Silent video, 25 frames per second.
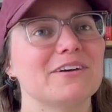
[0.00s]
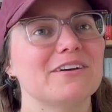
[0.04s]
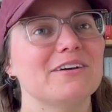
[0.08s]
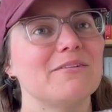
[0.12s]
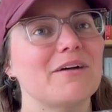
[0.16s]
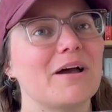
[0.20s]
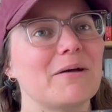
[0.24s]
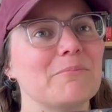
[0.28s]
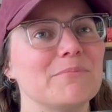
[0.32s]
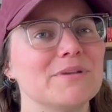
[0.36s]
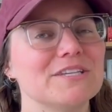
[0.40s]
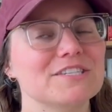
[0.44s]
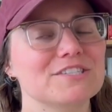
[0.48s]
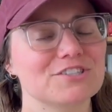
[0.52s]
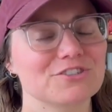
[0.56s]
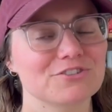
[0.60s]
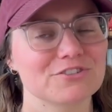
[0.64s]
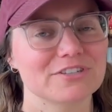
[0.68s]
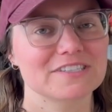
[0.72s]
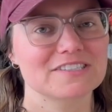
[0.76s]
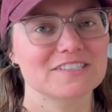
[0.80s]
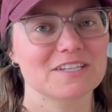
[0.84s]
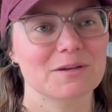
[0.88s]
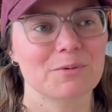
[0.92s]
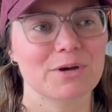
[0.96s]
Mr.
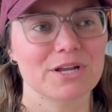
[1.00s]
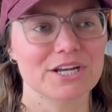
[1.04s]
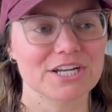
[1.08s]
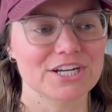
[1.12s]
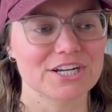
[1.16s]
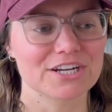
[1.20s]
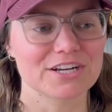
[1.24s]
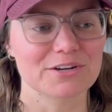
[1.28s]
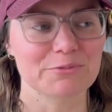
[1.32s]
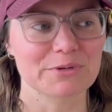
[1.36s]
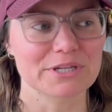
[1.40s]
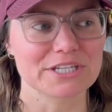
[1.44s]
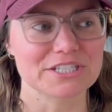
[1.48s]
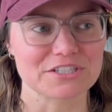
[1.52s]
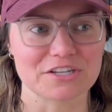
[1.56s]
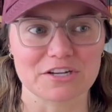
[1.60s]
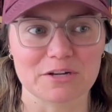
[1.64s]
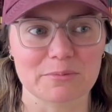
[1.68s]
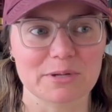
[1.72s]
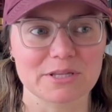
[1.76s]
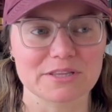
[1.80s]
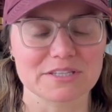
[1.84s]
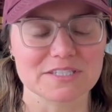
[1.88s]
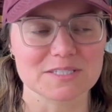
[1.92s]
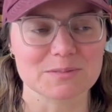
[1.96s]
Reads come on here and we can talk
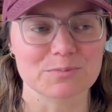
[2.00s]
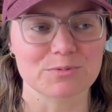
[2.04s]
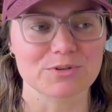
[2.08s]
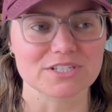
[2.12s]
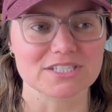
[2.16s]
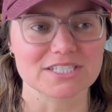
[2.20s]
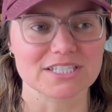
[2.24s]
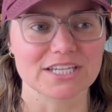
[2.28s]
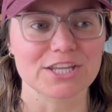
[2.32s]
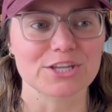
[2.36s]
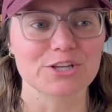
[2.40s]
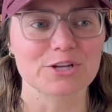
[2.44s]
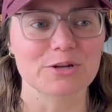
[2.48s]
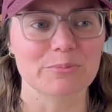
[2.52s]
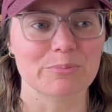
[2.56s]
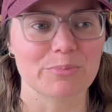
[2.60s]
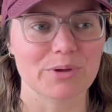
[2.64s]
about this book together,